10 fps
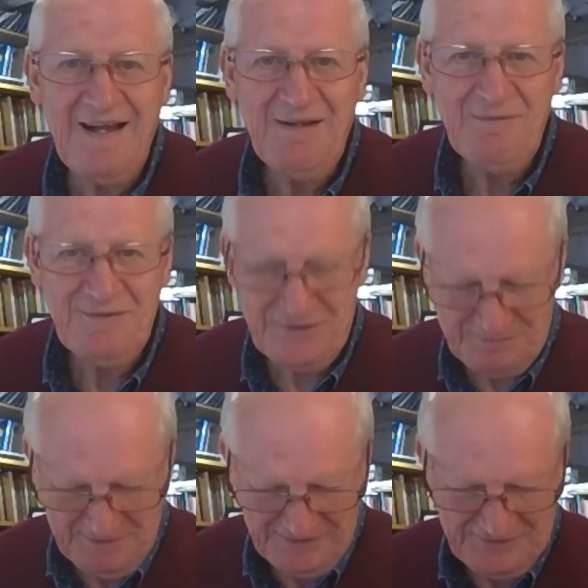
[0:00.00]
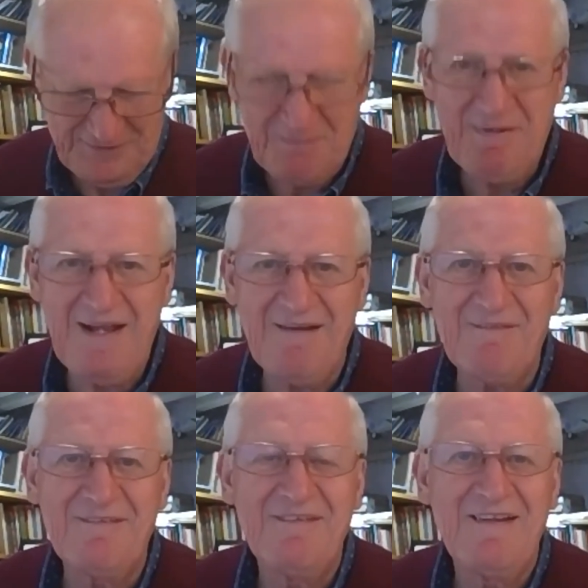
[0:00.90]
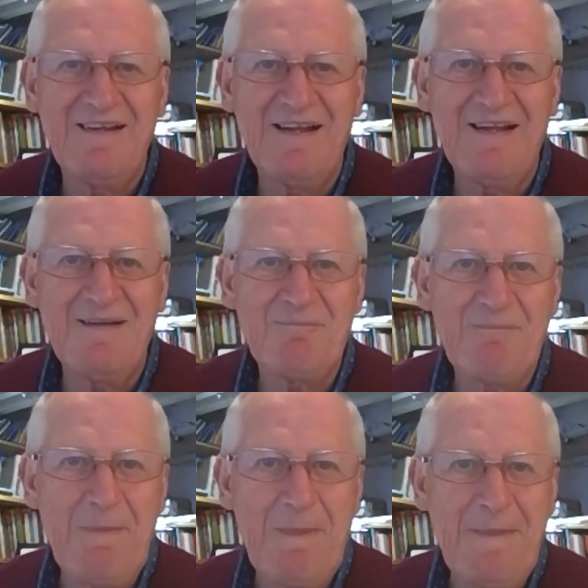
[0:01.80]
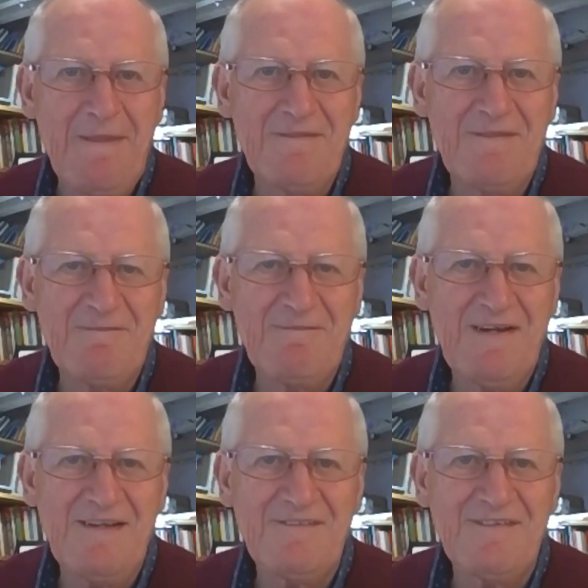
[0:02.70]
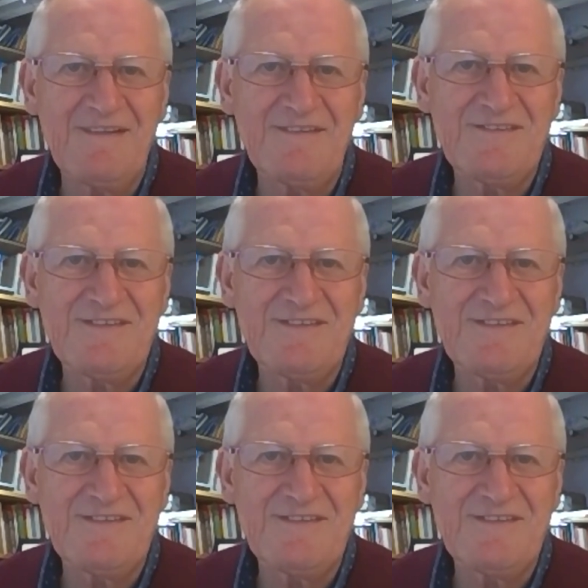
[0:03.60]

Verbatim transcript: I want to speak to you about um, the fact that